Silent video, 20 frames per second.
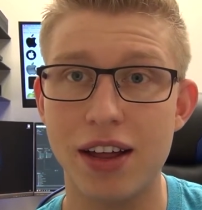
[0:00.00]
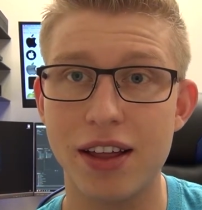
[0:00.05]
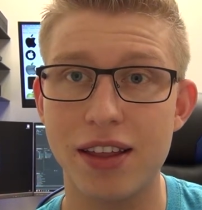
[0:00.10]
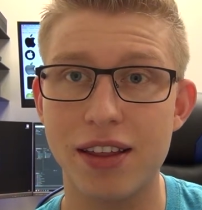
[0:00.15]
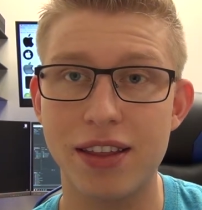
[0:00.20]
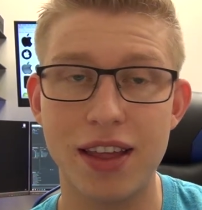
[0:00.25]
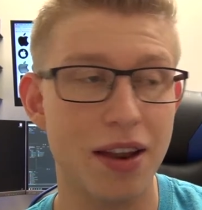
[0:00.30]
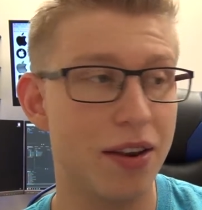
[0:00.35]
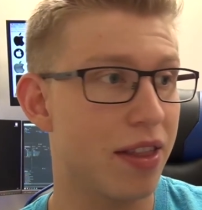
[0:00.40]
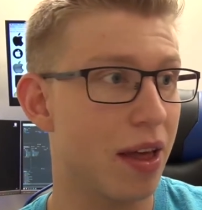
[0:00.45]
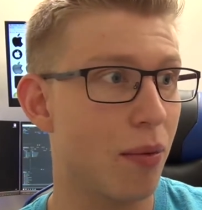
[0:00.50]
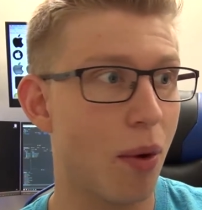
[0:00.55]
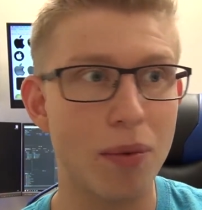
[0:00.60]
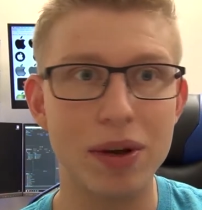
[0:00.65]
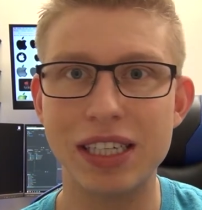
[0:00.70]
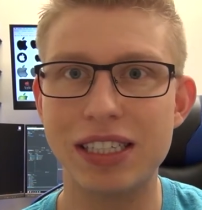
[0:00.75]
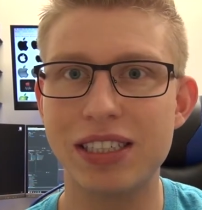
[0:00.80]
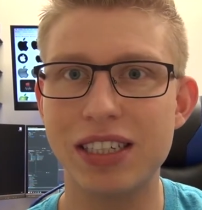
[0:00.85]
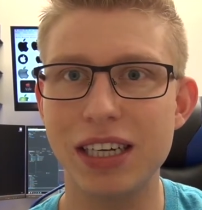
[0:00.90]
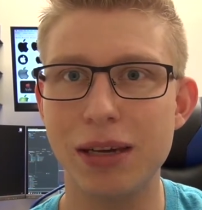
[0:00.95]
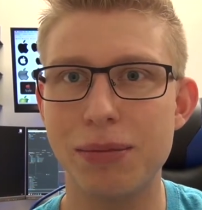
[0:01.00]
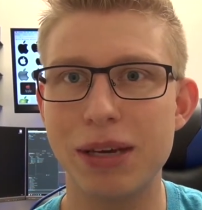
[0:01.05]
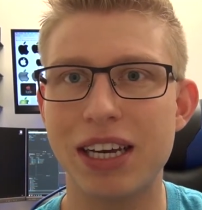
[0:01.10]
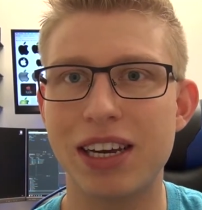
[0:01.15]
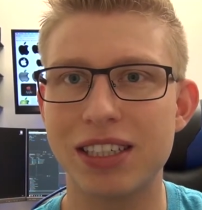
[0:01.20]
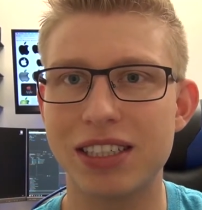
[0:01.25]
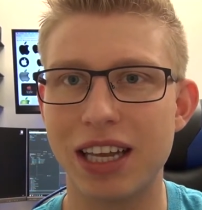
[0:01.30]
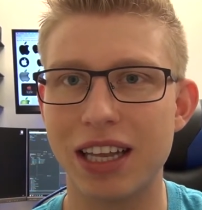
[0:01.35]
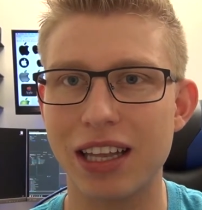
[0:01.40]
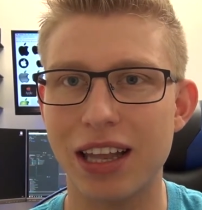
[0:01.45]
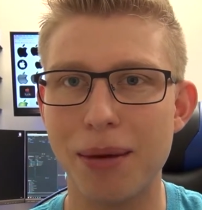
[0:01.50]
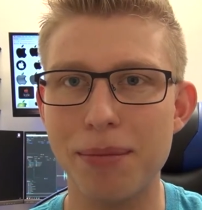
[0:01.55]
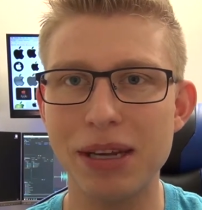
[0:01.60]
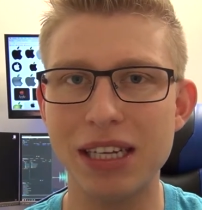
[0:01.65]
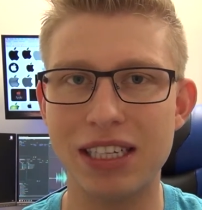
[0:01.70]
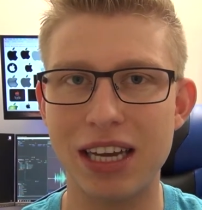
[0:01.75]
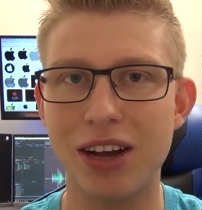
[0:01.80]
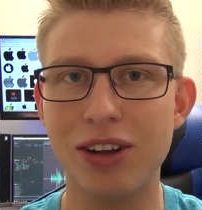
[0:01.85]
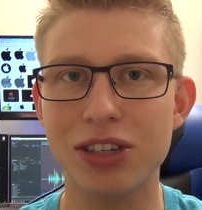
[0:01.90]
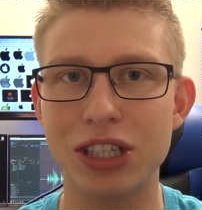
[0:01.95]
than what we see, because let me
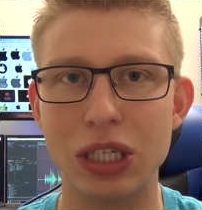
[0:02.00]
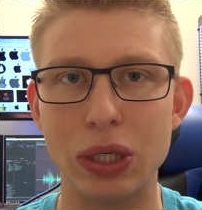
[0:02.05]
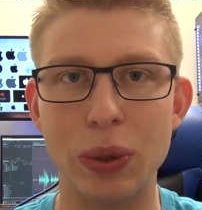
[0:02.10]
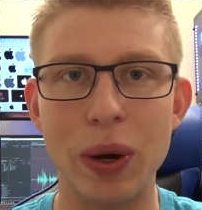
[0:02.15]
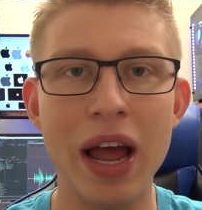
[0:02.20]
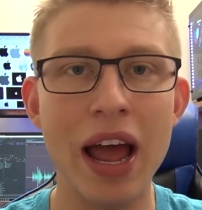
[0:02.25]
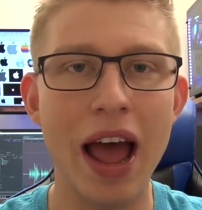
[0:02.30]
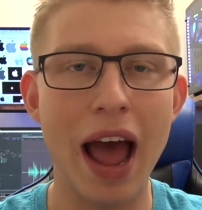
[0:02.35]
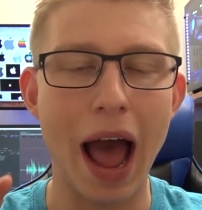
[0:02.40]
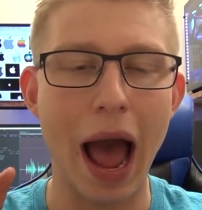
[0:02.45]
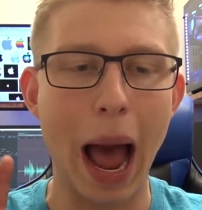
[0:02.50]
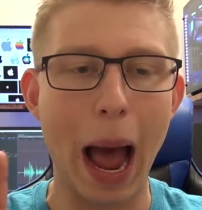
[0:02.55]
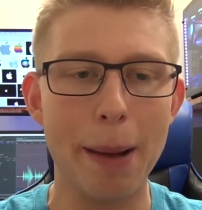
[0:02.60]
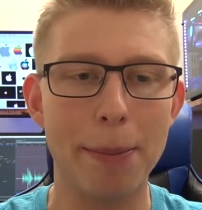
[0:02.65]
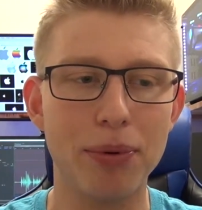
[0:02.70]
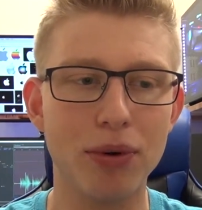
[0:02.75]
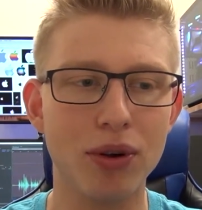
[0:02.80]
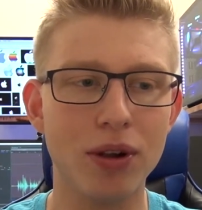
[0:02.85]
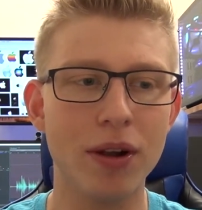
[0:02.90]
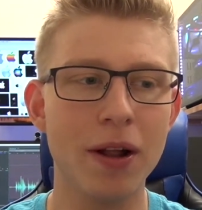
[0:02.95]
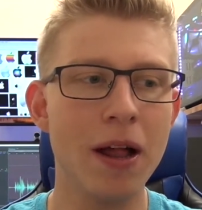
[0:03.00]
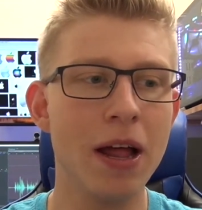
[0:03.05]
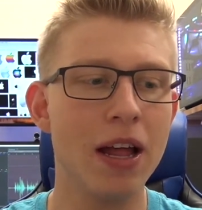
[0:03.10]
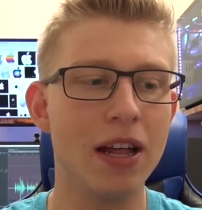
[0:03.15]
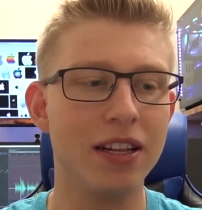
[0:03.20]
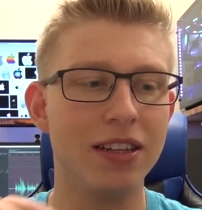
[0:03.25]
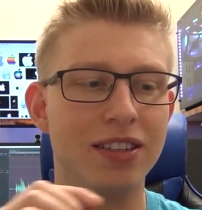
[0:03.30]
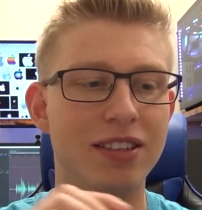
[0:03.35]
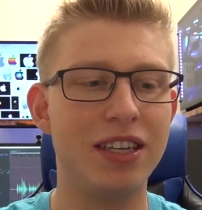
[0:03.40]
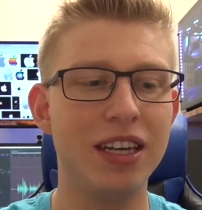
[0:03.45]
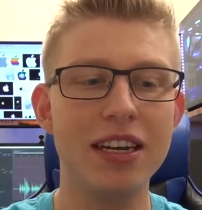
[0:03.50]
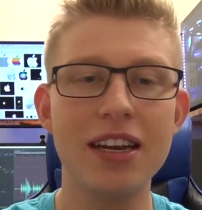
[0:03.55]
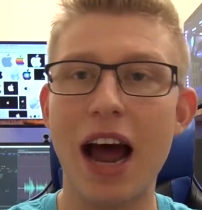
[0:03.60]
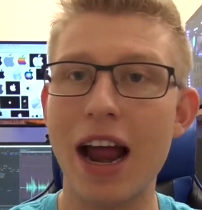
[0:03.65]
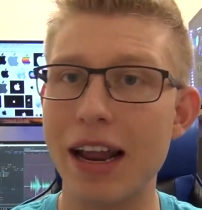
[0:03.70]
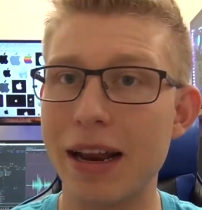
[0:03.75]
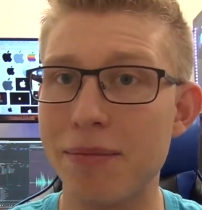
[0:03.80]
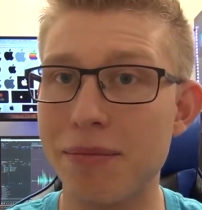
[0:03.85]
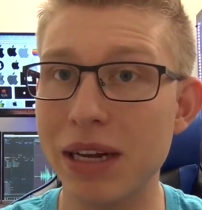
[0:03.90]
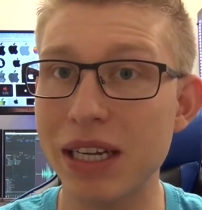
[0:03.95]
tell you, Apple did
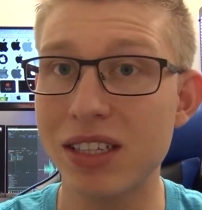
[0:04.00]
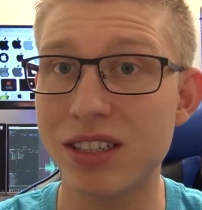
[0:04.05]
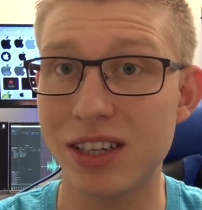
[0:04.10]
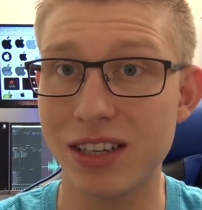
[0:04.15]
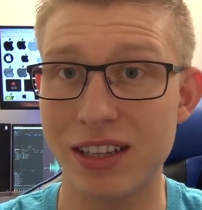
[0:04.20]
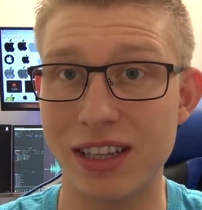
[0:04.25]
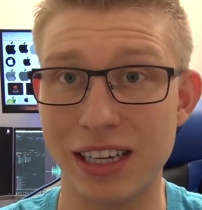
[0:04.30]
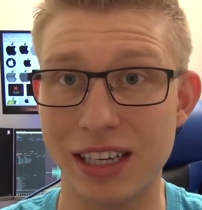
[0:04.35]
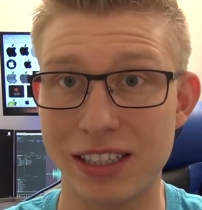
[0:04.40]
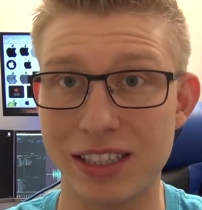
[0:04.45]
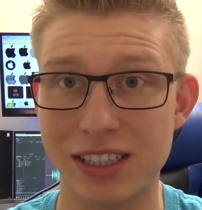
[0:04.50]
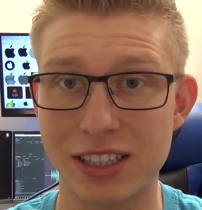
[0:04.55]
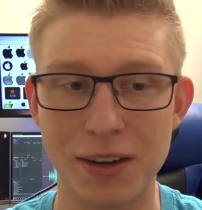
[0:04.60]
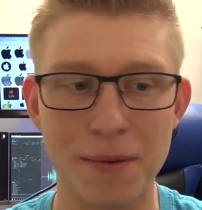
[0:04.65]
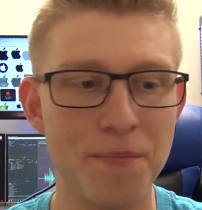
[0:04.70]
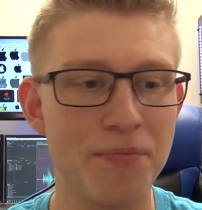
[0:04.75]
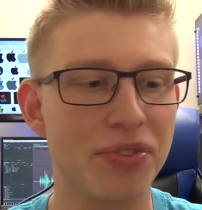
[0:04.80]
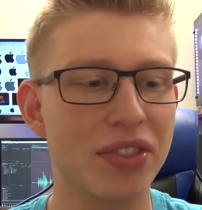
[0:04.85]
not admit to this.